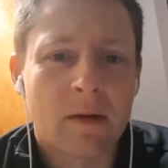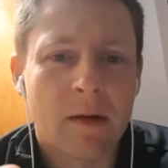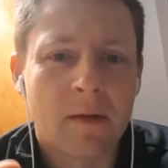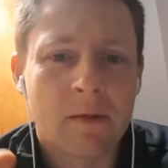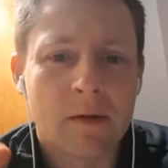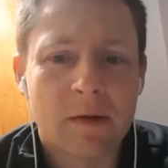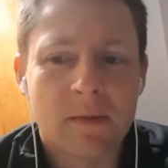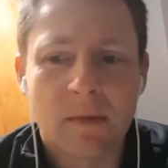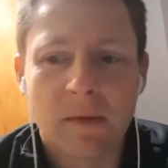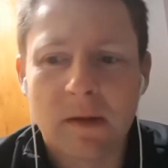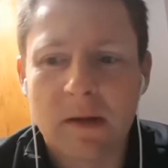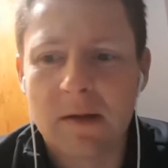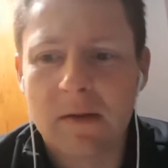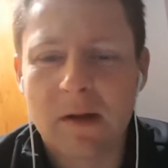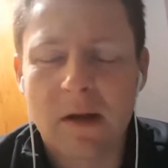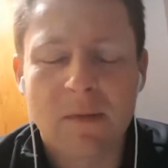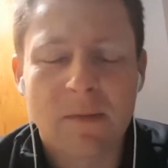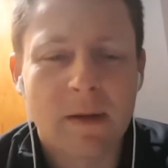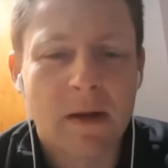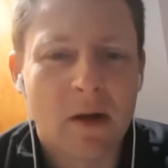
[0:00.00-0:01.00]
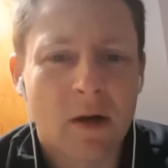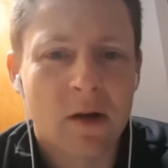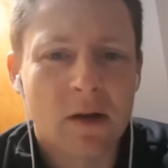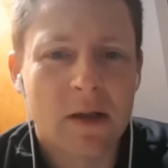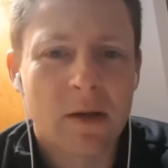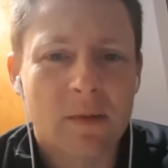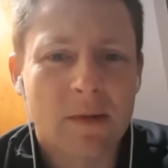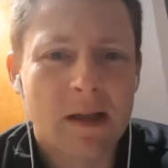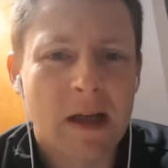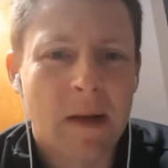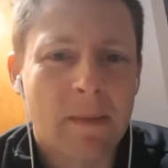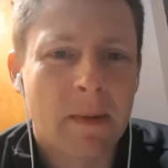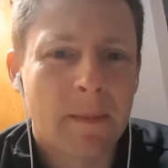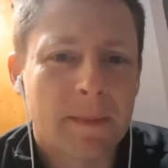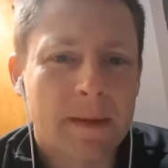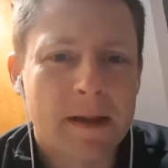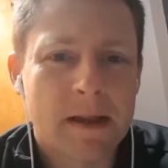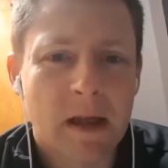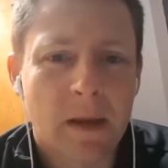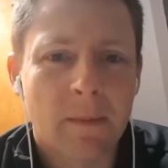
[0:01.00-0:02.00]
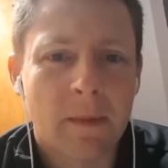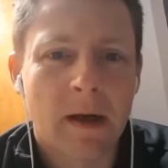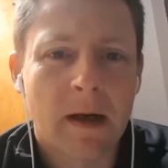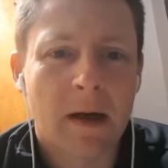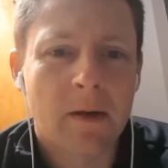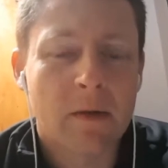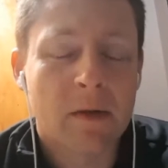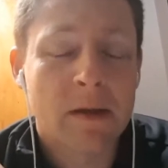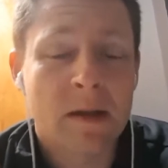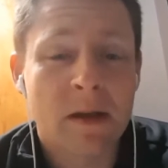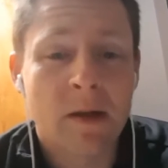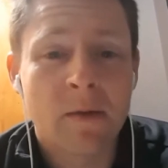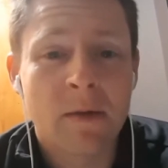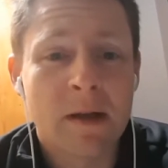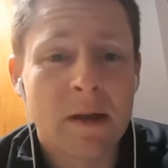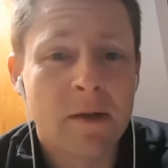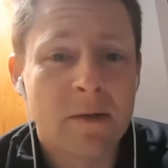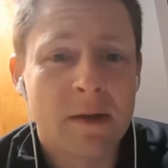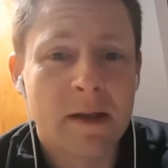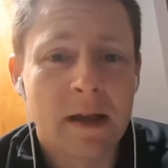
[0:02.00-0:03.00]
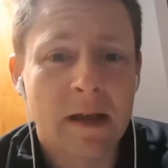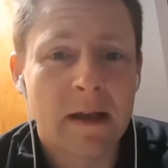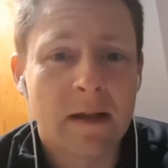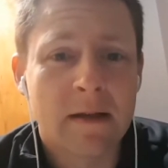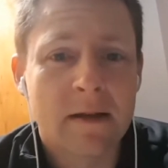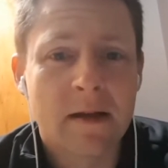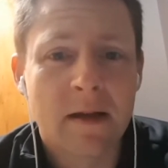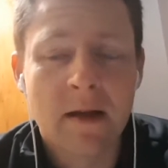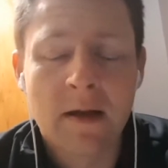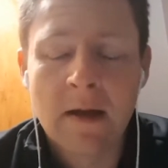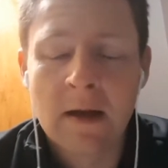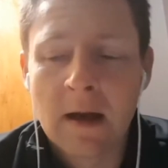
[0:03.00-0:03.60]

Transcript: And it was, it was just because it was coming up the summer, I was new in New Zealand,